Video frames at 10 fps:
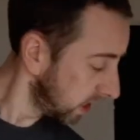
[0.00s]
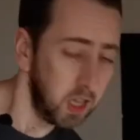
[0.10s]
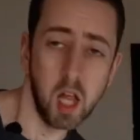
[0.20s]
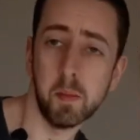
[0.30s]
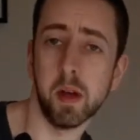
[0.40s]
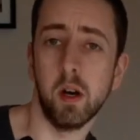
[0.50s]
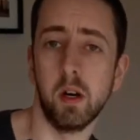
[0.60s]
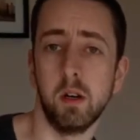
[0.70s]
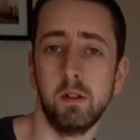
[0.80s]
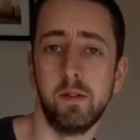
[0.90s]
a little bit
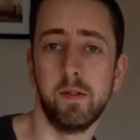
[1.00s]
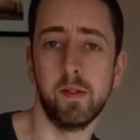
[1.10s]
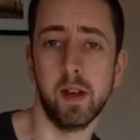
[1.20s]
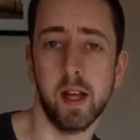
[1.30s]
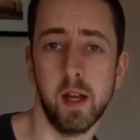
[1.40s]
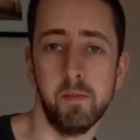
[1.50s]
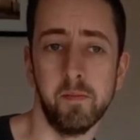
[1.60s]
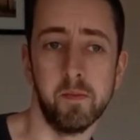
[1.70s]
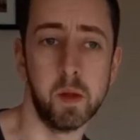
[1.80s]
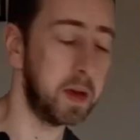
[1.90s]
of
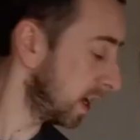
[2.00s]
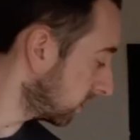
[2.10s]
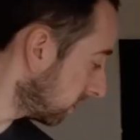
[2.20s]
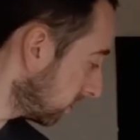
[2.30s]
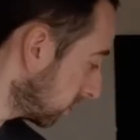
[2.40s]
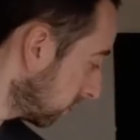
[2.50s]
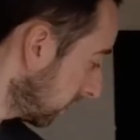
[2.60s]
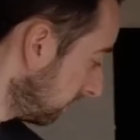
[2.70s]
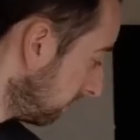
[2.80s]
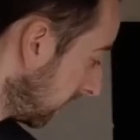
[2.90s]
the base showing